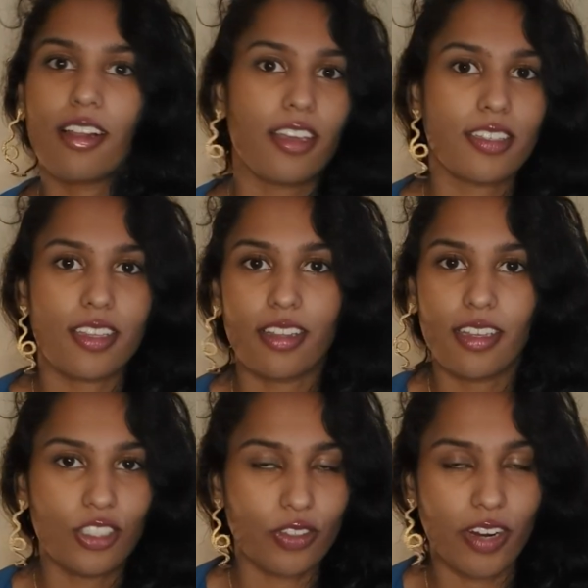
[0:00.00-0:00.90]
clicks and
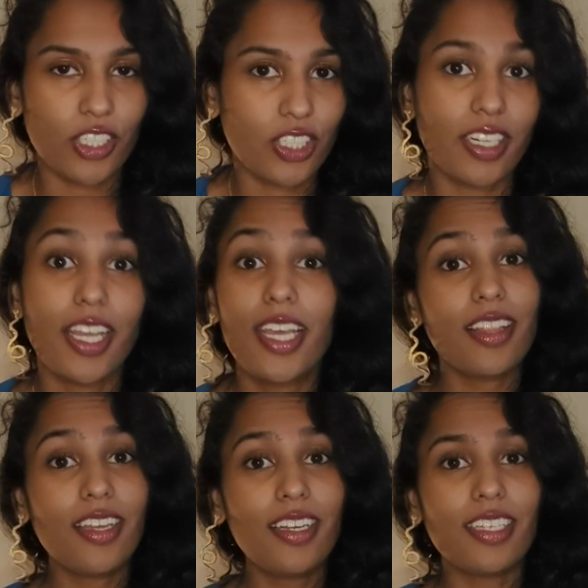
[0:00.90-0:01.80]
the interaction
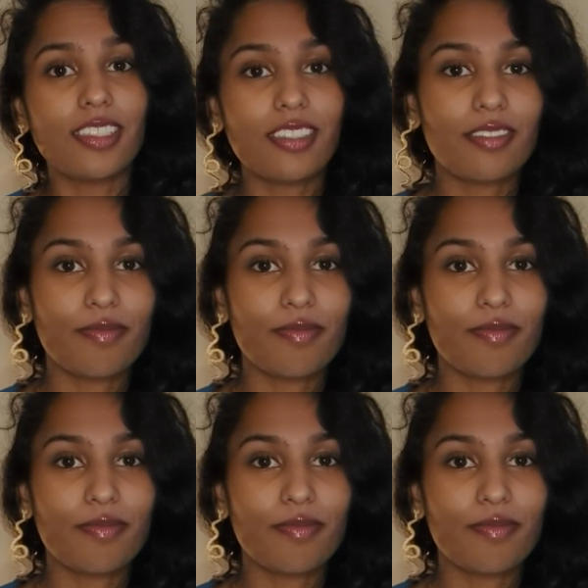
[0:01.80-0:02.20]
they need.